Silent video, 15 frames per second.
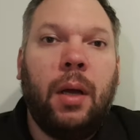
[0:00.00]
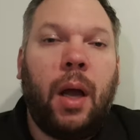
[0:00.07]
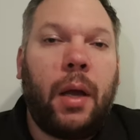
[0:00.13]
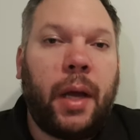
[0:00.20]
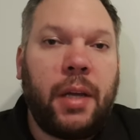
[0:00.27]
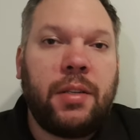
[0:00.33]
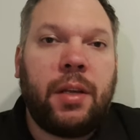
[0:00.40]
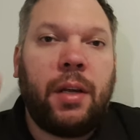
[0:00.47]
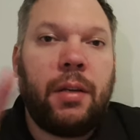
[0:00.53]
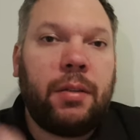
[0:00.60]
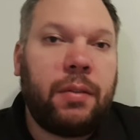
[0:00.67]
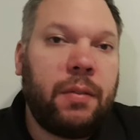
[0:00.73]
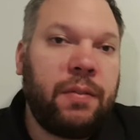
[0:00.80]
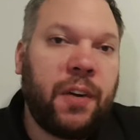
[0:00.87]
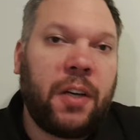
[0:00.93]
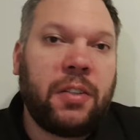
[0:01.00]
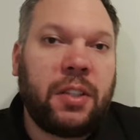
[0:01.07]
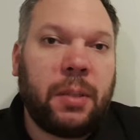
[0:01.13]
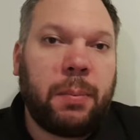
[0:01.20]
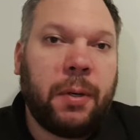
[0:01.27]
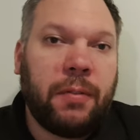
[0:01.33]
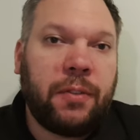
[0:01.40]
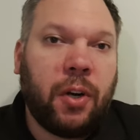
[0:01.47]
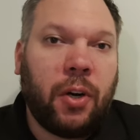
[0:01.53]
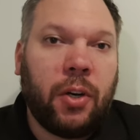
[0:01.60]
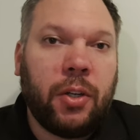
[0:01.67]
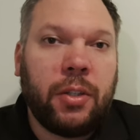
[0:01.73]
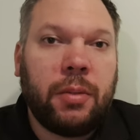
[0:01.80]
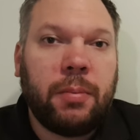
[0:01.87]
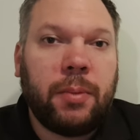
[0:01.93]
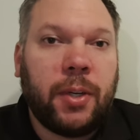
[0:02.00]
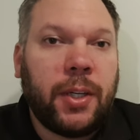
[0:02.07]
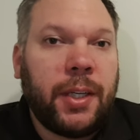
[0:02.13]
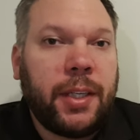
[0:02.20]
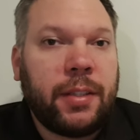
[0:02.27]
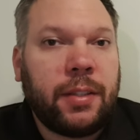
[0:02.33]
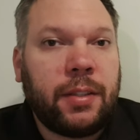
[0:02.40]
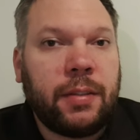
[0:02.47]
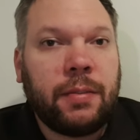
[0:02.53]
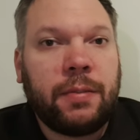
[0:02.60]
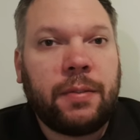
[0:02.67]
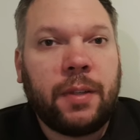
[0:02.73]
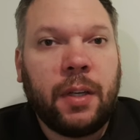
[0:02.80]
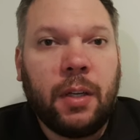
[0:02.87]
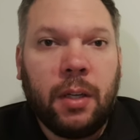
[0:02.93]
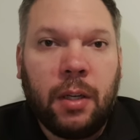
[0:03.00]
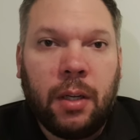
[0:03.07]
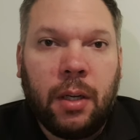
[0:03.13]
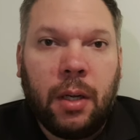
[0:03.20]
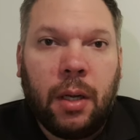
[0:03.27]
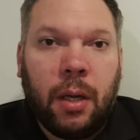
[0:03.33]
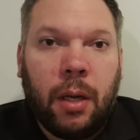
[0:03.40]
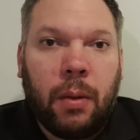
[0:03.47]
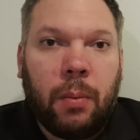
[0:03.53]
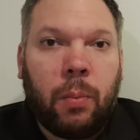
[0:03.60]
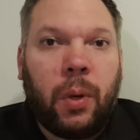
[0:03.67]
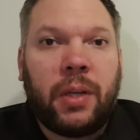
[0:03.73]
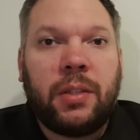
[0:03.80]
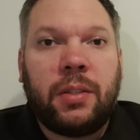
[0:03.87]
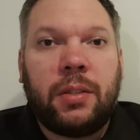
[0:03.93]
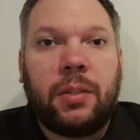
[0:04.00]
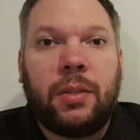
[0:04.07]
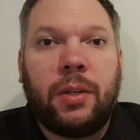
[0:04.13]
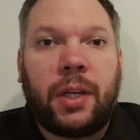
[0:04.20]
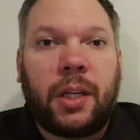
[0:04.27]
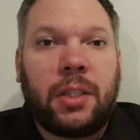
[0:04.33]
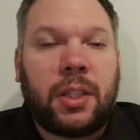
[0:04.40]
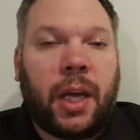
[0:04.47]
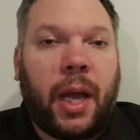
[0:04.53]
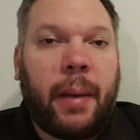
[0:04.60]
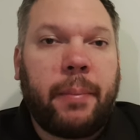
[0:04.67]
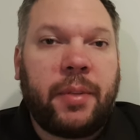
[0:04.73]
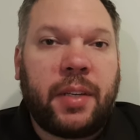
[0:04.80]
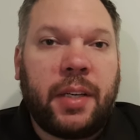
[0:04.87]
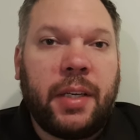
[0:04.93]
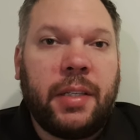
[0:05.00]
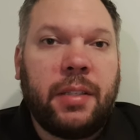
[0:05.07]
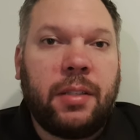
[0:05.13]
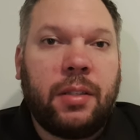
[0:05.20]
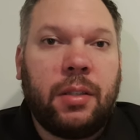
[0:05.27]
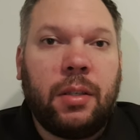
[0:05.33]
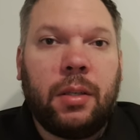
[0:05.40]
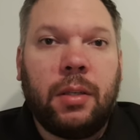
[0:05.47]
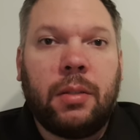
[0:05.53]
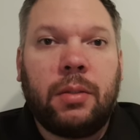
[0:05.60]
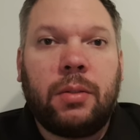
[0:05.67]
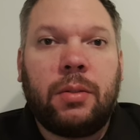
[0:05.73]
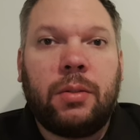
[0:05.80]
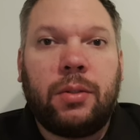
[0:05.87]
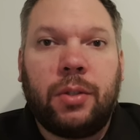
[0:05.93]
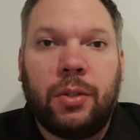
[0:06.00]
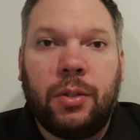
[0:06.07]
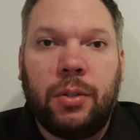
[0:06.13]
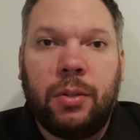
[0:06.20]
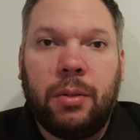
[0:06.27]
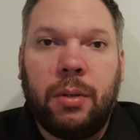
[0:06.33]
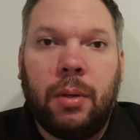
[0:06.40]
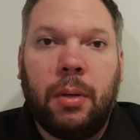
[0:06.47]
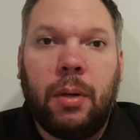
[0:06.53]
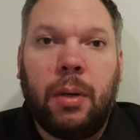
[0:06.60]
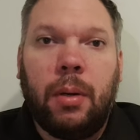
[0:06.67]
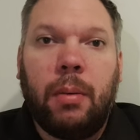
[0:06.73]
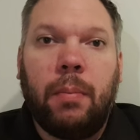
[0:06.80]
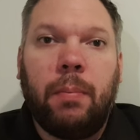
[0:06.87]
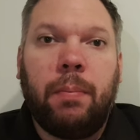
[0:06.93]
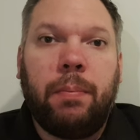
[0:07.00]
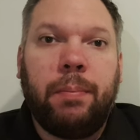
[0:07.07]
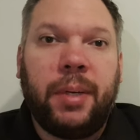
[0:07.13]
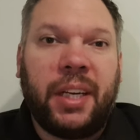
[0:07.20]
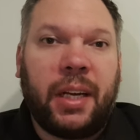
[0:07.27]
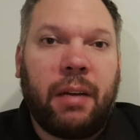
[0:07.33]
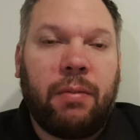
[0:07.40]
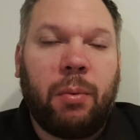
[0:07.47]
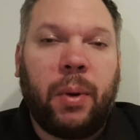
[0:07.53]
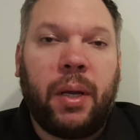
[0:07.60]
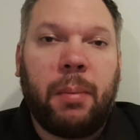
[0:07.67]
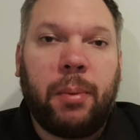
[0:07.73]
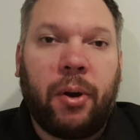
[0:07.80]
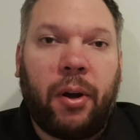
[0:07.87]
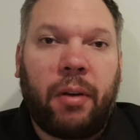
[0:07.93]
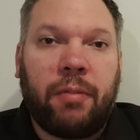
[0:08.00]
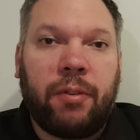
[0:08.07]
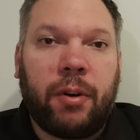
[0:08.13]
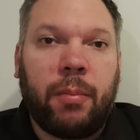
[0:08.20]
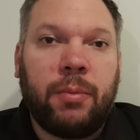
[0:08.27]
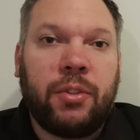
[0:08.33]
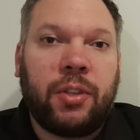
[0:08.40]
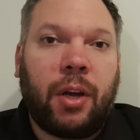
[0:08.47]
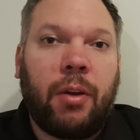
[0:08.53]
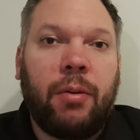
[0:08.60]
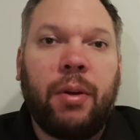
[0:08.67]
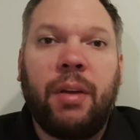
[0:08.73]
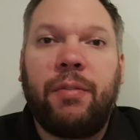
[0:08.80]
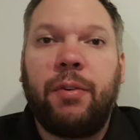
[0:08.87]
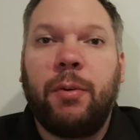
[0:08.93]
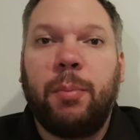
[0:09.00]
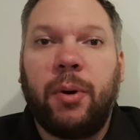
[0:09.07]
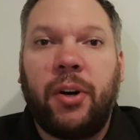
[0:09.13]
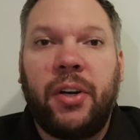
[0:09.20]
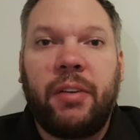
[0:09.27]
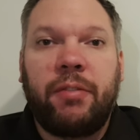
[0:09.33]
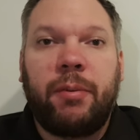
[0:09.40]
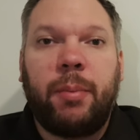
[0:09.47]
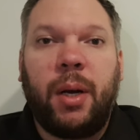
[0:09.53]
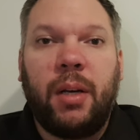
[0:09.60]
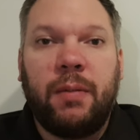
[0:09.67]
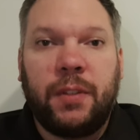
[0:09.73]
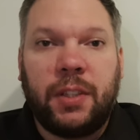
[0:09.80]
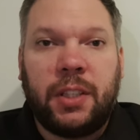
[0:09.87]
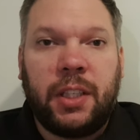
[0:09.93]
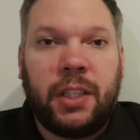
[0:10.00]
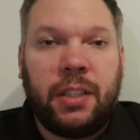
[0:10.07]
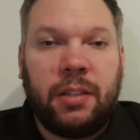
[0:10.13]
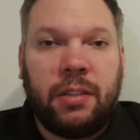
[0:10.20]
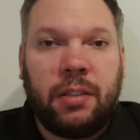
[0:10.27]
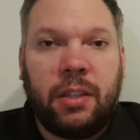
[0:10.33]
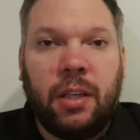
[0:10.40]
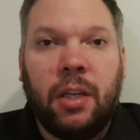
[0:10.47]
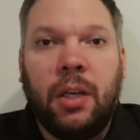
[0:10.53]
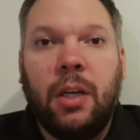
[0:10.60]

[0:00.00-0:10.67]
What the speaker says: Okay, so the first tip I've got on my list of ways to not get scammed is to be careful where you're buying from. So if you're buying from overseas,